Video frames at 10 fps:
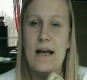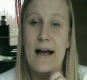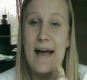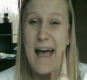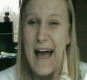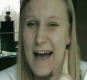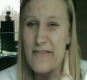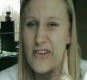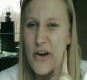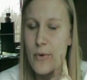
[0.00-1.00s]
I
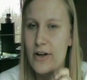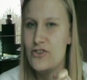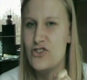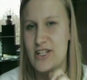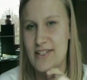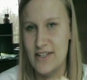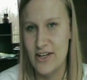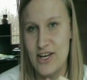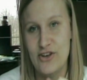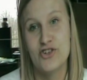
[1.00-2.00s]
have that one, just
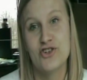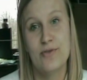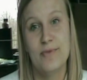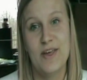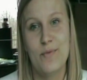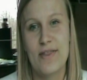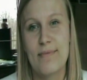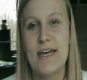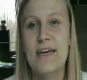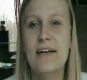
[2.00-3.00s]
not here in Germany with
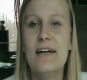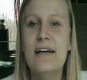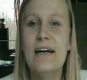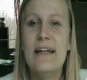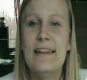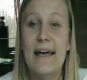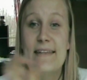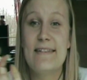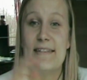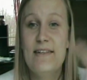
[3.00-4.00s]
me.
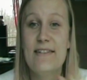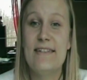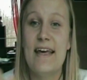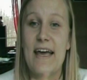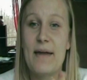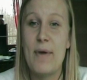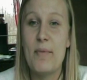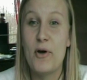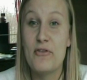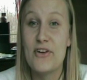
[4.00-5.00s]
That's staying at my
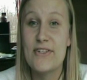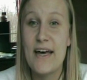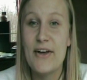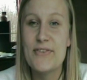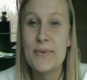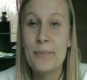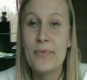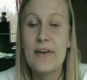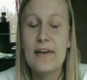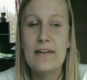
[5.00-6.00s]
boyfriend's house.
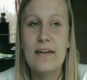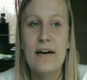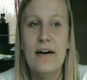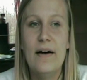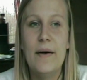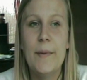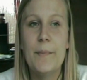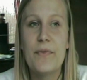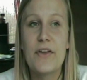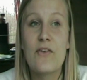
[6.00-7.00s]

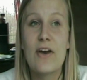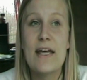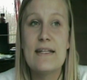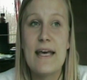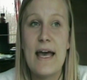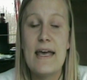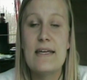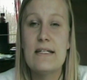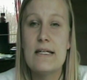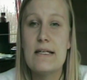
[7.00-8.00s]
The Cricut
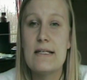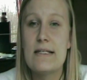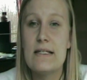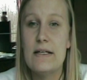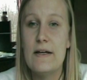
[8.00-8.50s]
Cake is